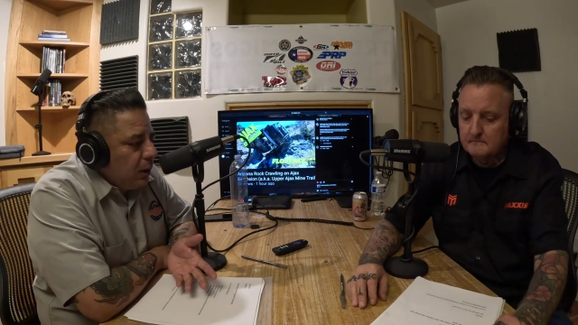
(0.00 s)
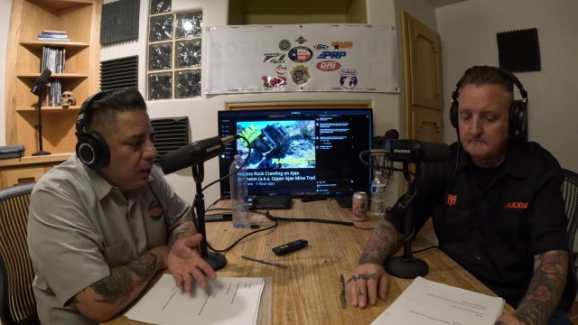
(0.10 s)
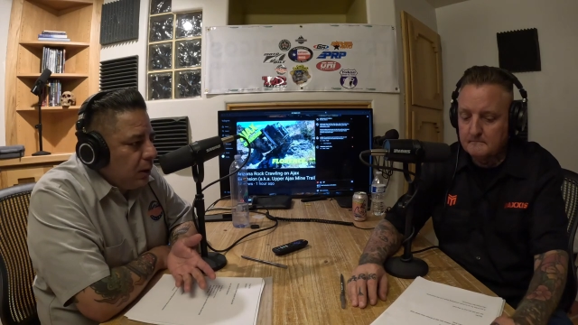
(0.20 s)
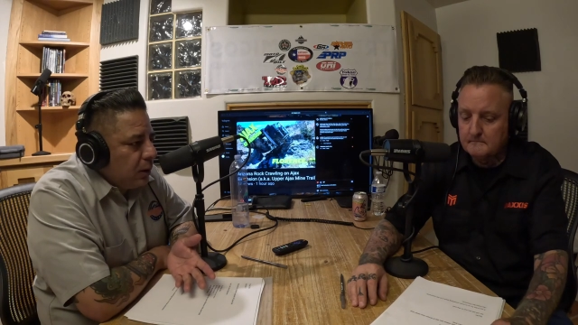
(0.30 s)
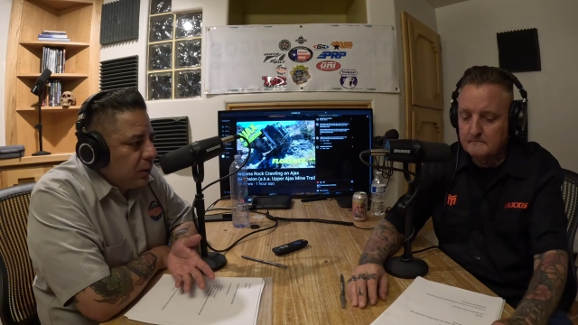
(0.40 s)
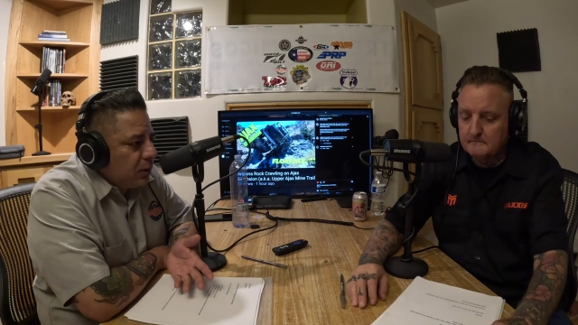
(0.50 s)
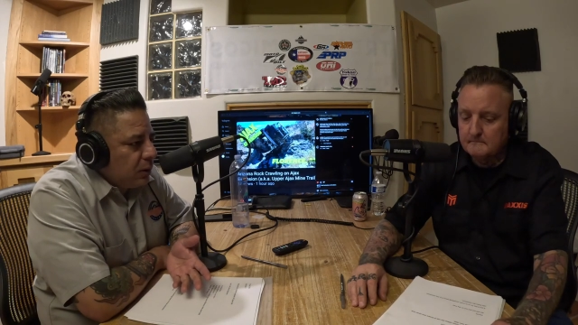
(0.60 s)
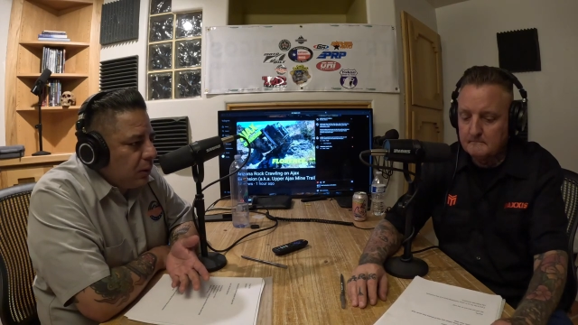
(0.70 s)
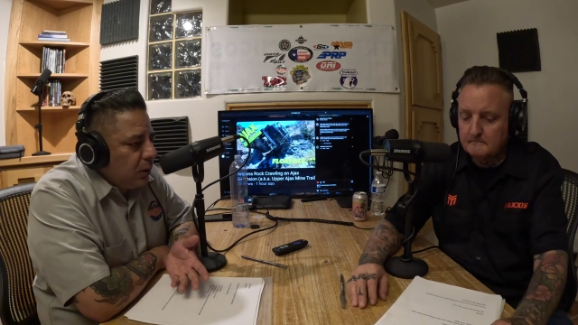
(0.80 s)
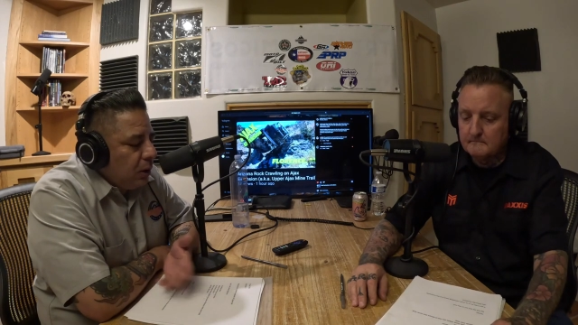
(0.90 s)

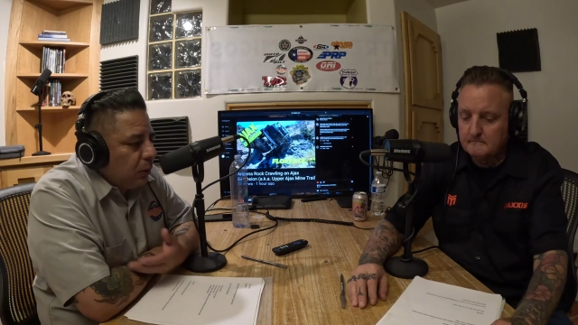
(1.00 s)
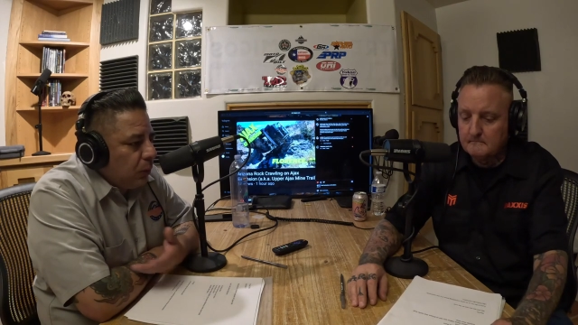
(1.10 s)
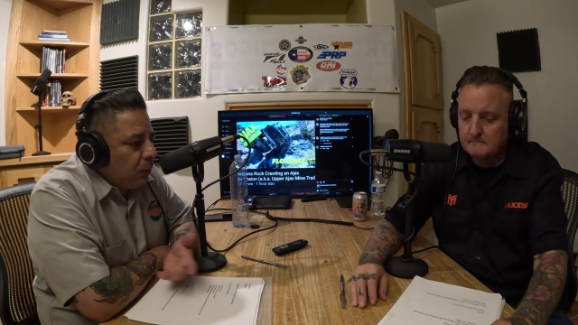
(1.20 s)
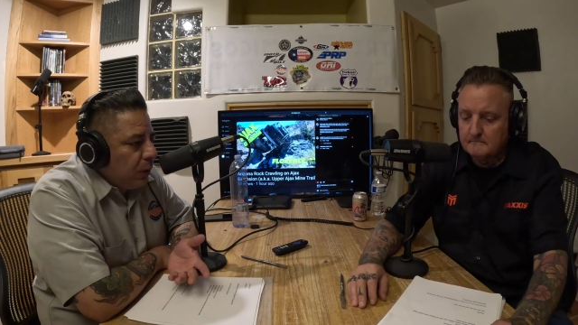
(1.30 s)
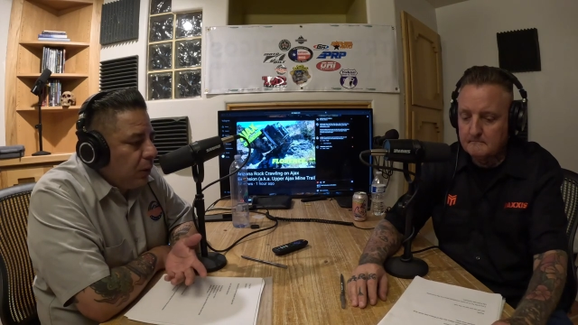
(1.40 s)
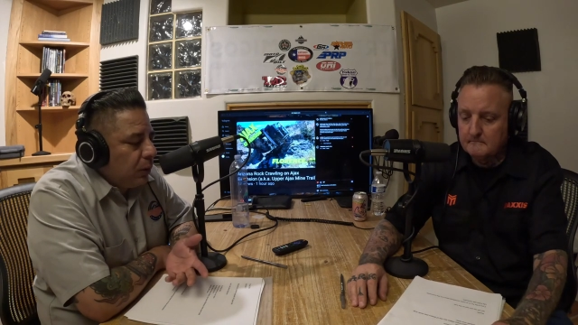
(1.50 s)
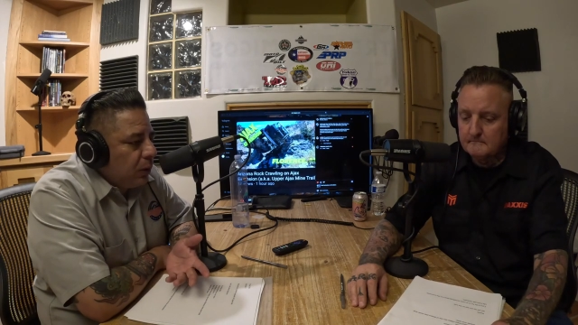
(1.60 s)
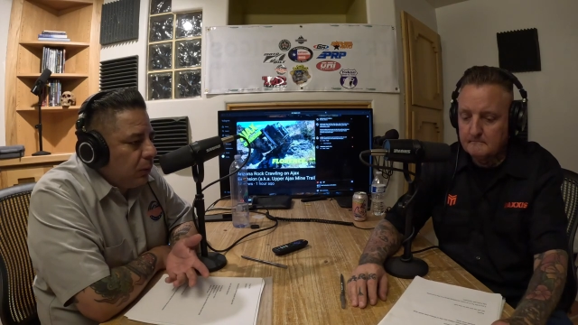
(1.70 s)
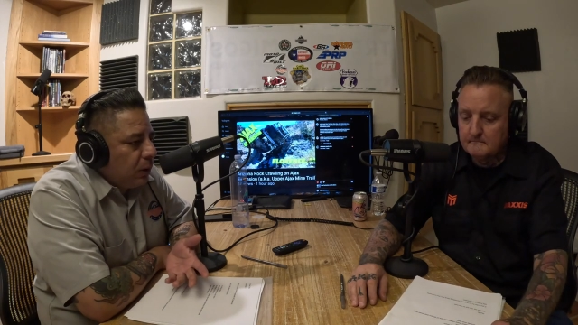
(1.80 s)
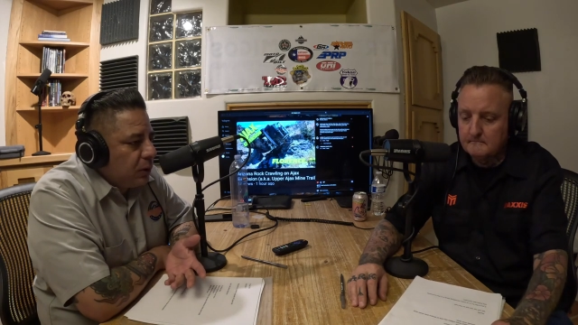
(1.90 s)
Speaker 1: is, you know, when we go to
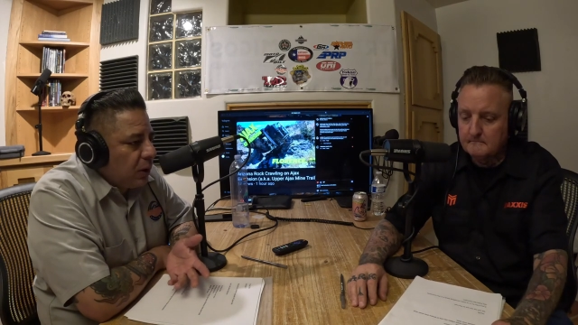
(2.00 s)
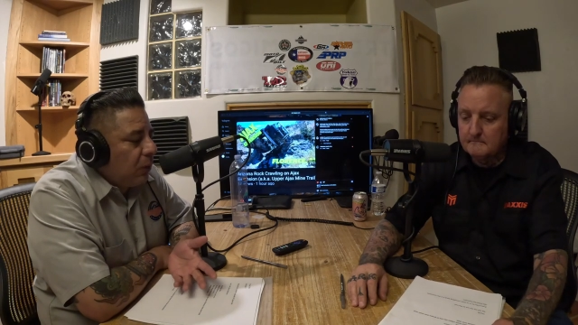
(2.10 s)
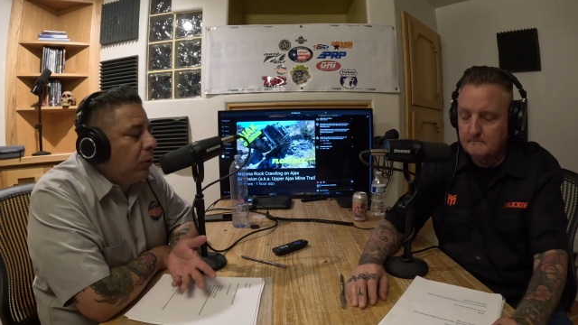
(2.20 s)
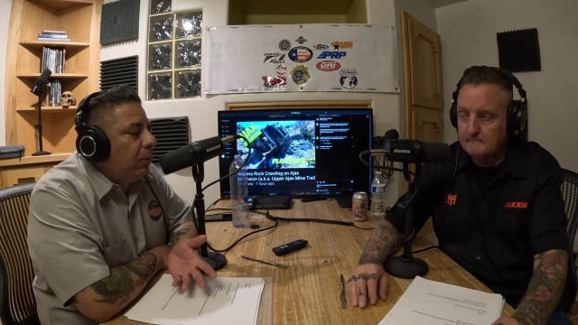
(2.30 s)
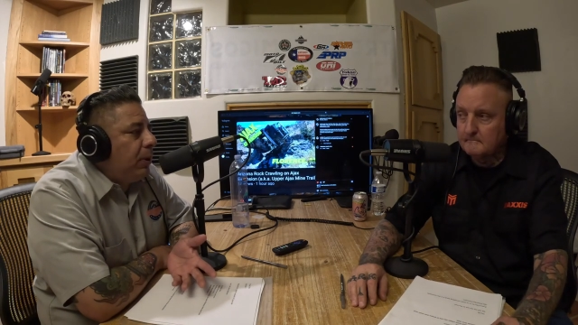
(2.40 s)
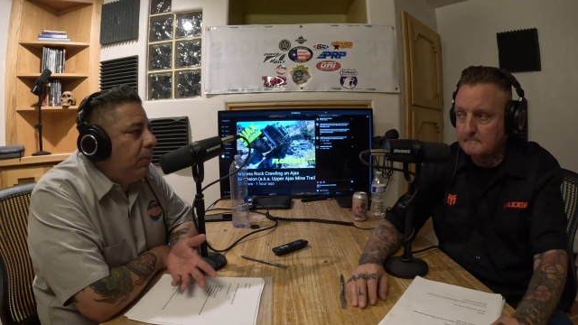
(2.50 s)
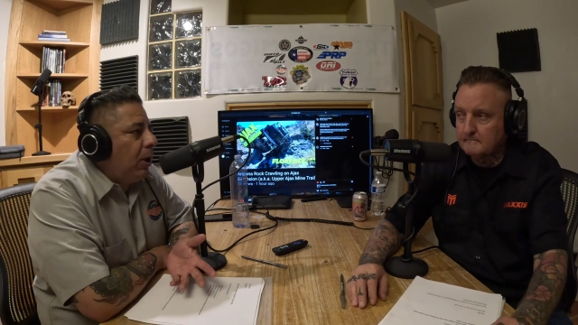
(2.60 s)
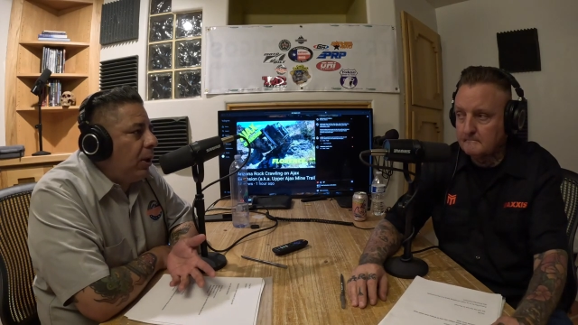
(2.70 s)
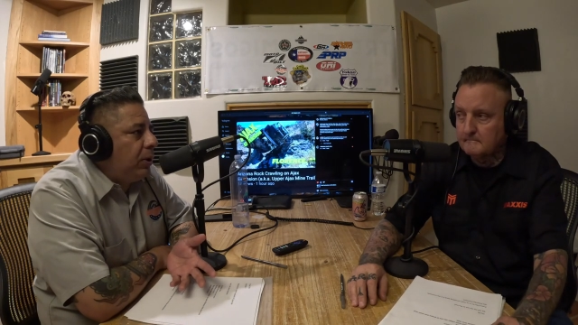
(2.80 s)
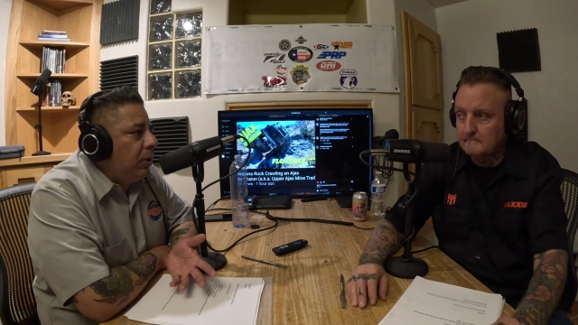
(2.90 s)
new places, I want to be
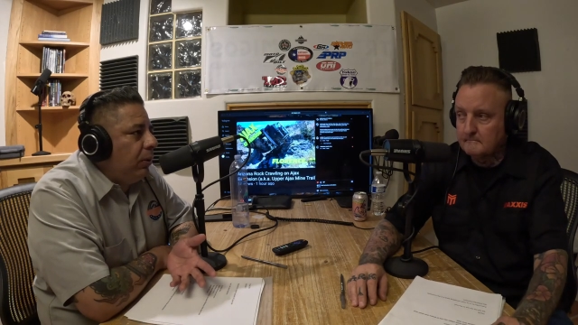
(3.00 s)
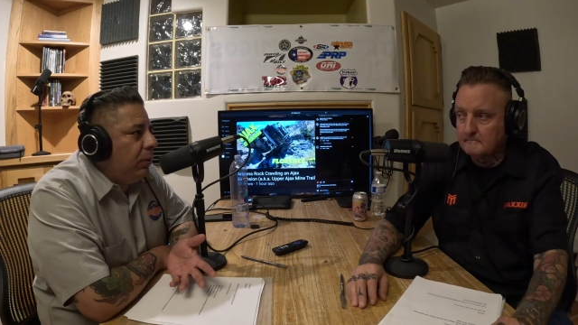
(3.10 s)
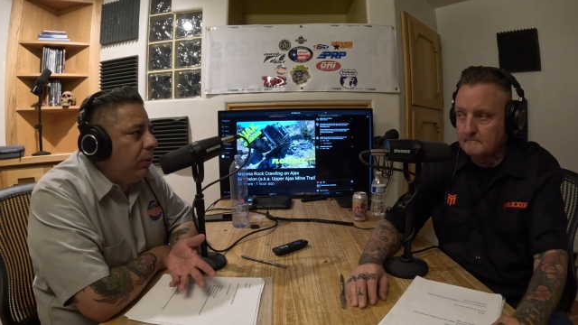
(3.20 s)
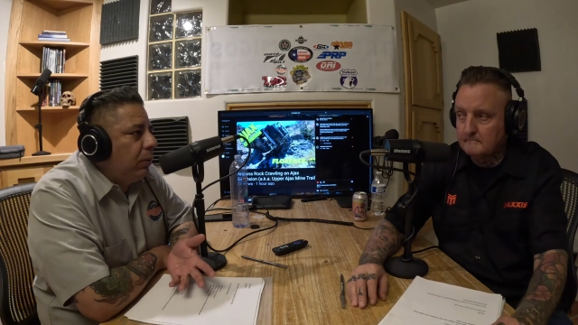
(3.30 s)
behind you.